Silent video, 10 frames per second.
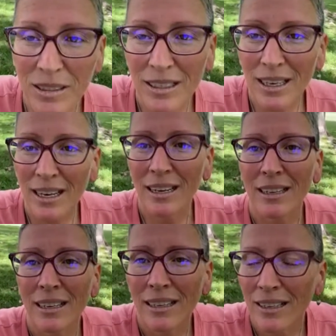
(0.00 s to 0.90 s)
like,
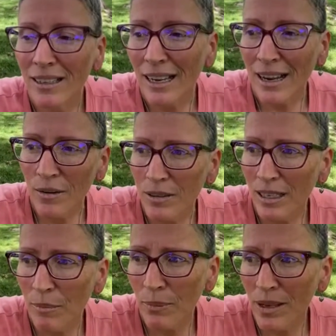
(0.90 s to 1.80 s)
How is
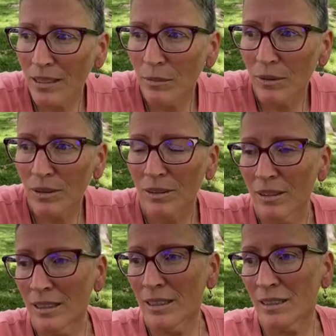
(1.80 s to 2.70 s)
that possible?
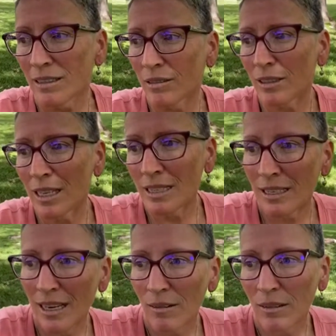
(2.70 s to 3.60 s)
Those things
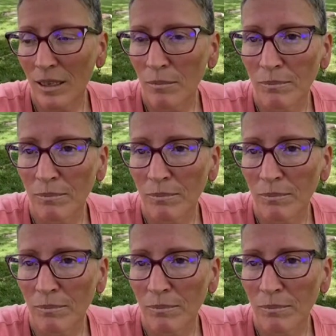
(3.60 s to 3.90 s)
can't really